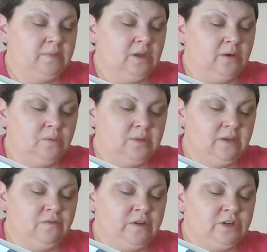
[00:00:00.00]
When they
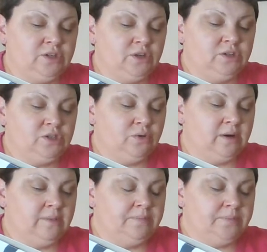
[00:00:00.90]
finished their
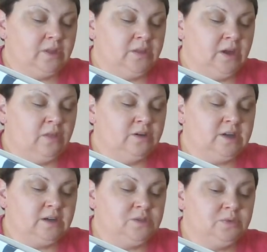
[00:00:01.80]
story, the other
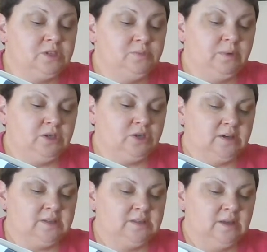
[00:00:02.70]
dolls were
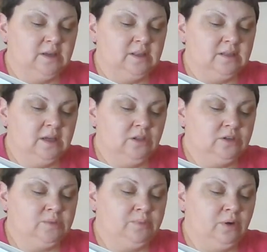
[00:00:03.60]
speechless. They
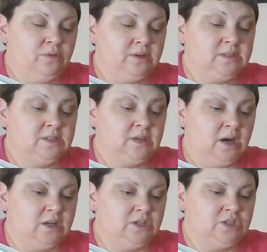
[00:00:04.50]
looked both
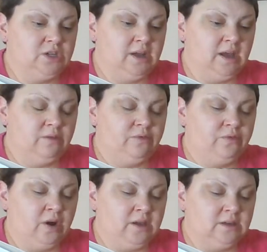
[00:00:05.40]
astonished and
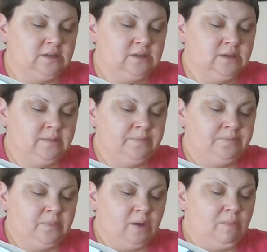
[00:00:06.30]
frightened.
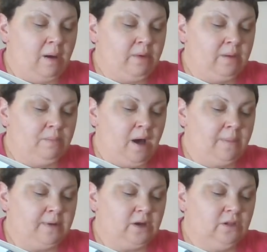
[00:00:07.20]
Mama and
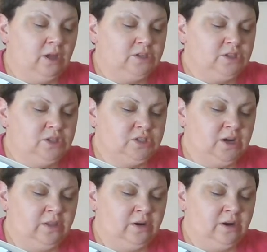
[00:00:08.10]
Papa clutched each
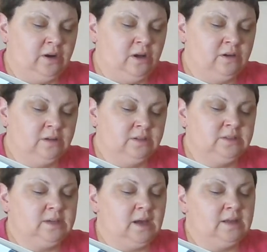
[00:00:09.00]
other, and Uncle
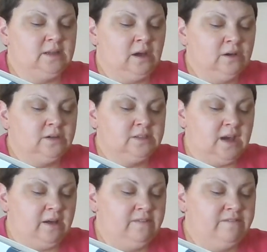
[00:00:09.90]

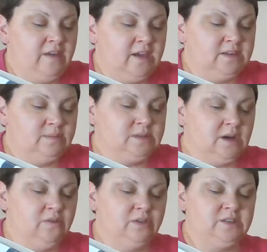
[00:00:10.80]
Doll fanned
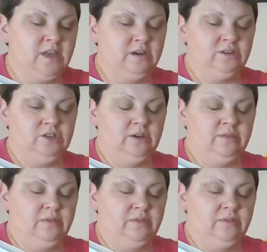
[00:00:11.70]
himself with his handkerchief.